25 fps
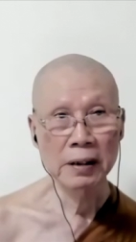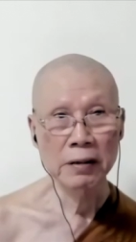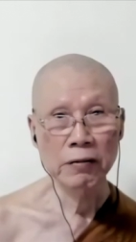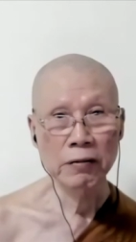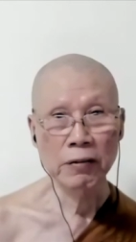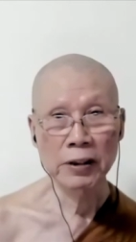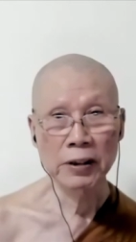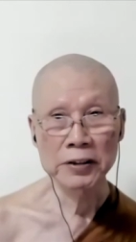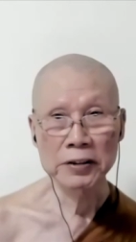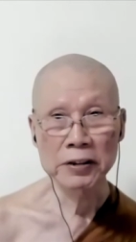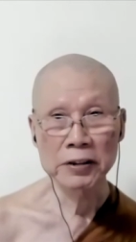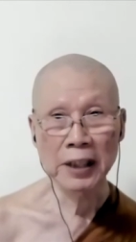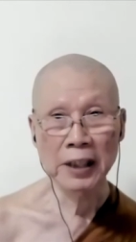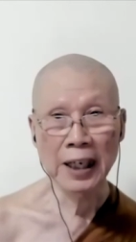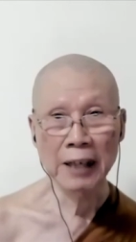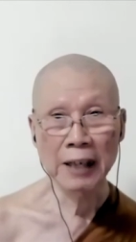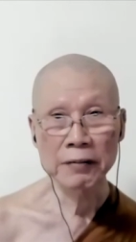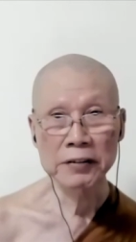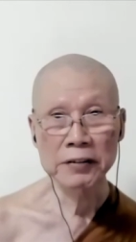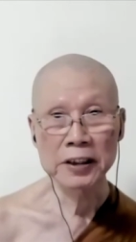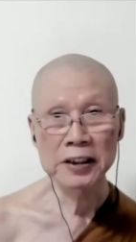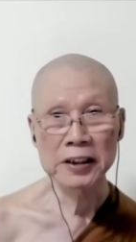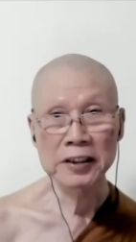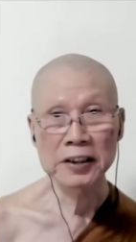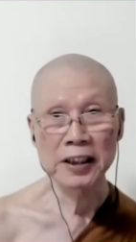Once you
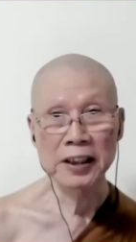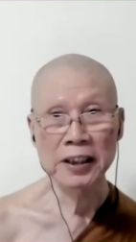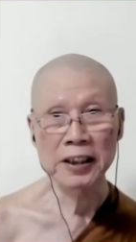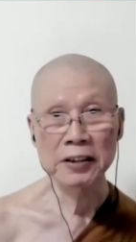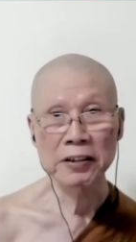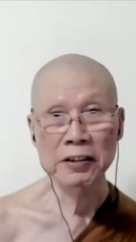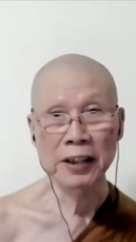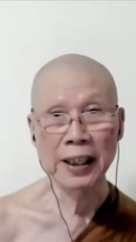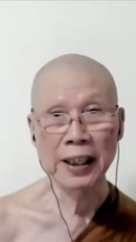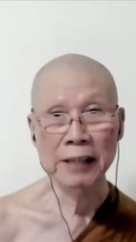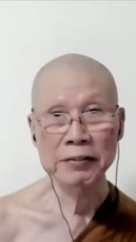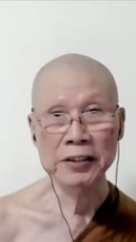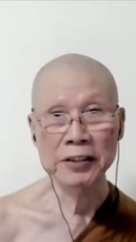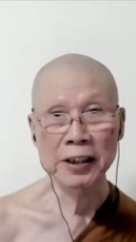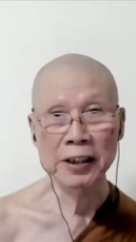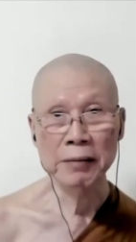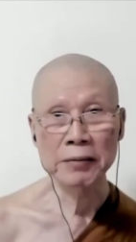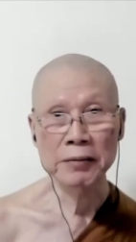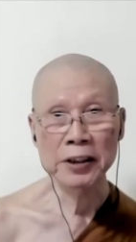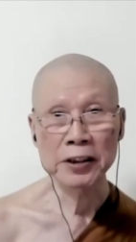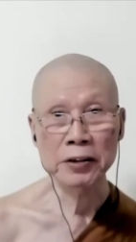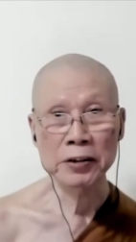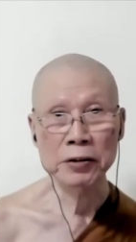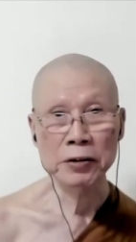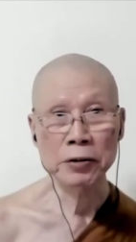have this, then you have
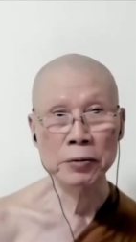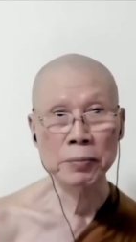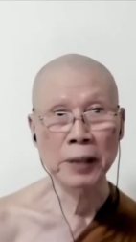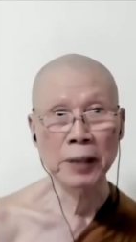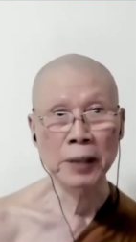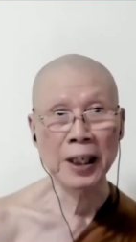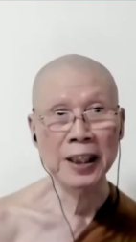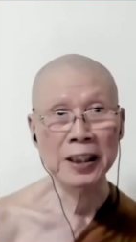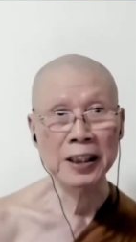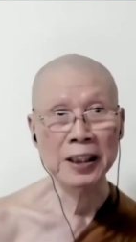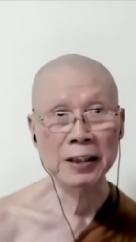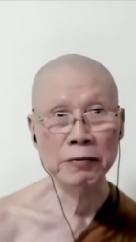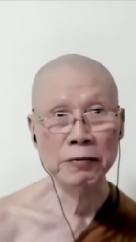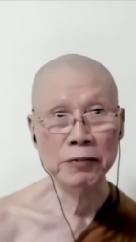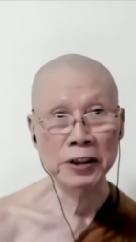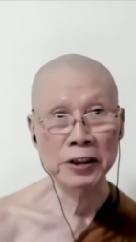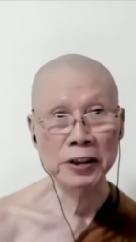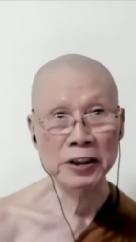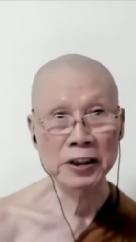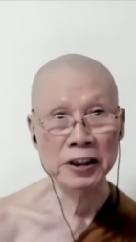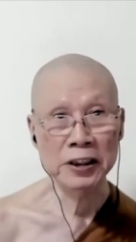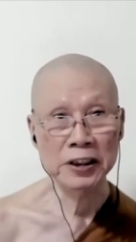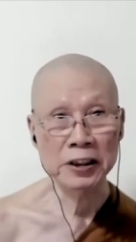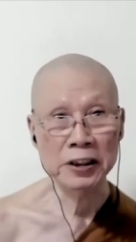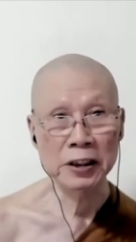something to bargain with
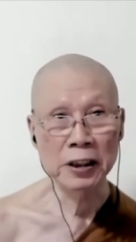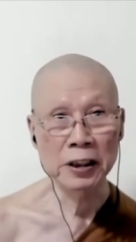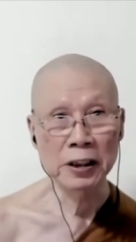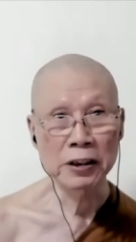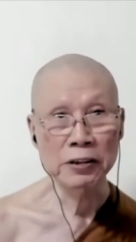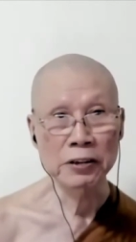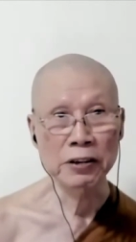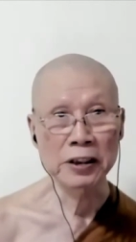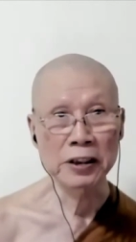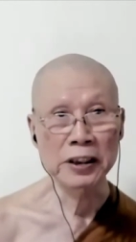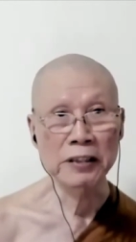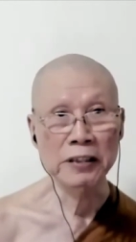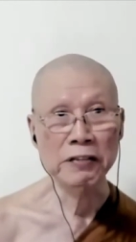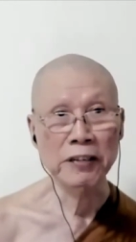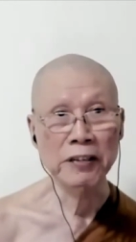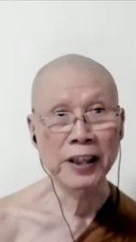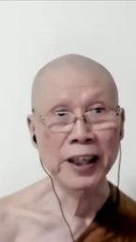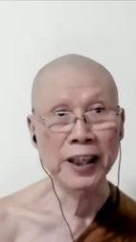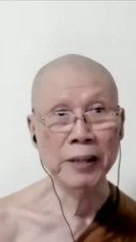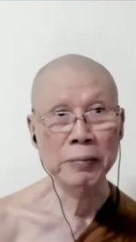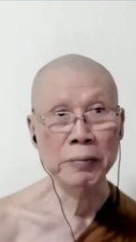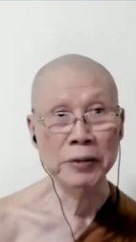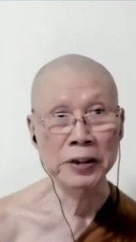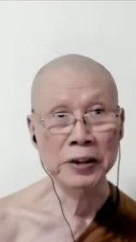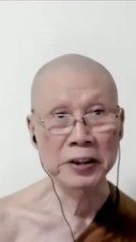your, your
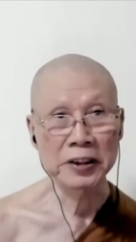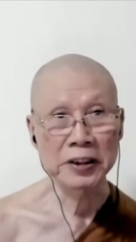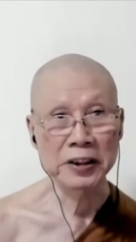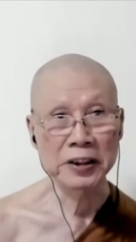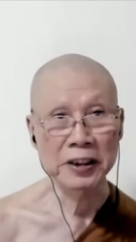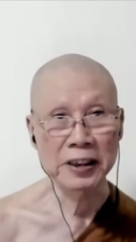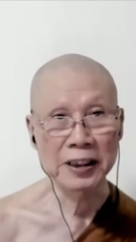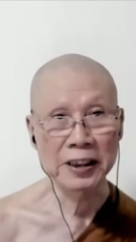defilement.